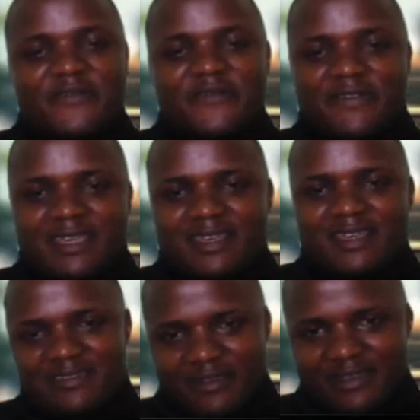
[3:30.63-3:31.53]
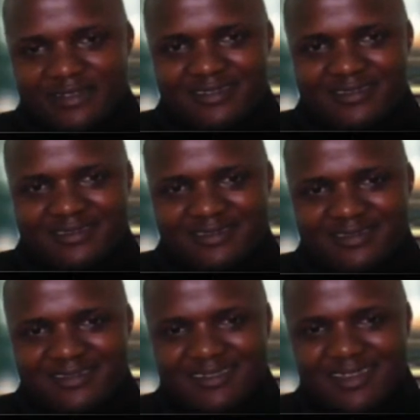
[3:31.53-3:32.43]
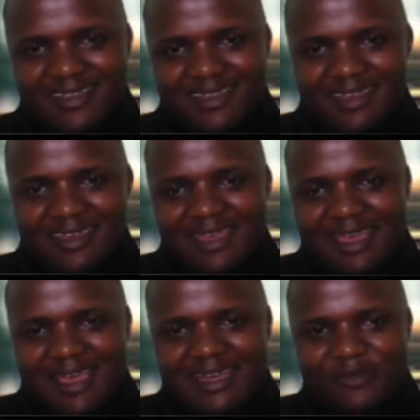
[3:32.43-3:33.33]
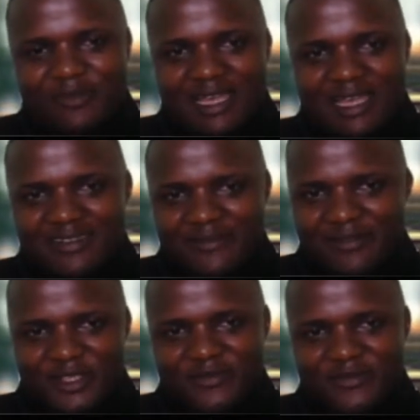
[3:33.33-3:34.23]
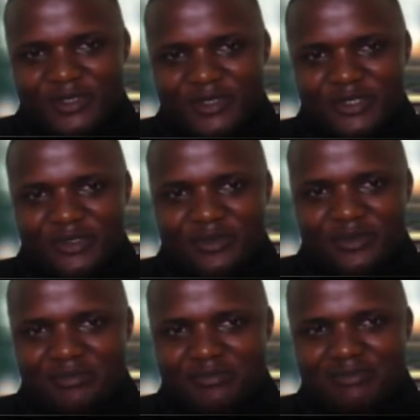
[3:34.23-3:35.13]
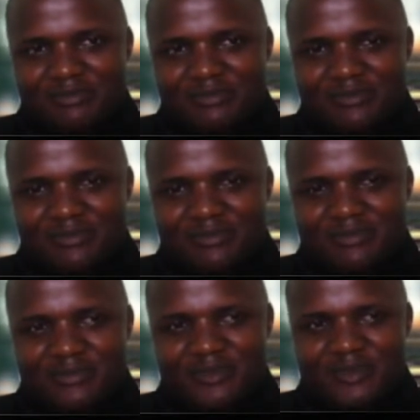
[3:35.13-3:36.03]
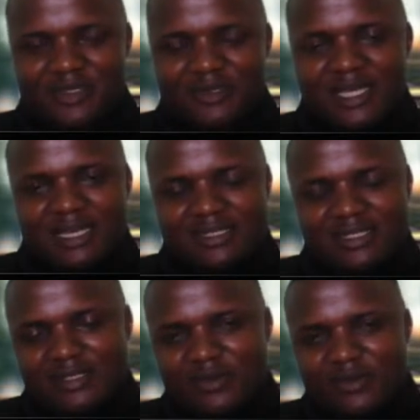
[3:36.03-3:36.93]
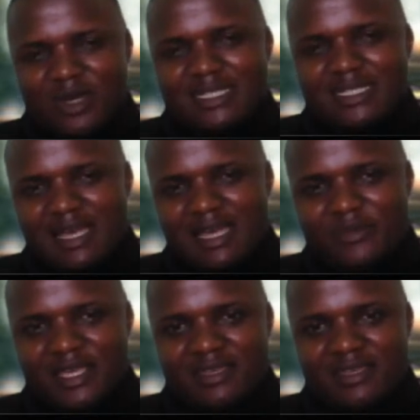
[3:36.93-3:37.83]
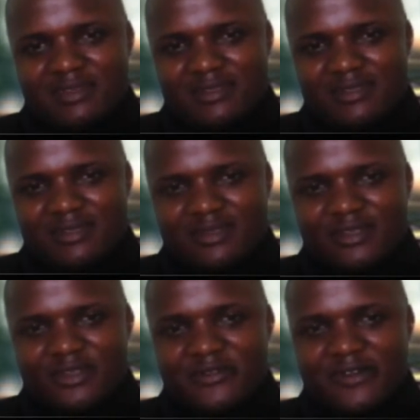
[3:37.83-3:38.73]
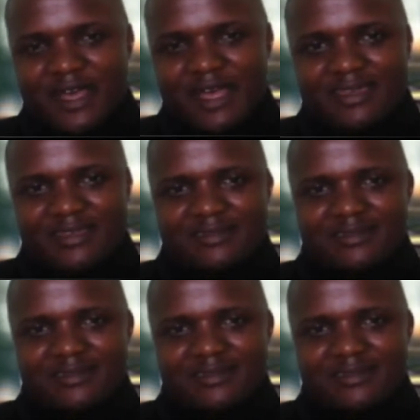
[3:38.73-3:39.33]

thick and thin, and I would like, first of all, to look at what are we unifying?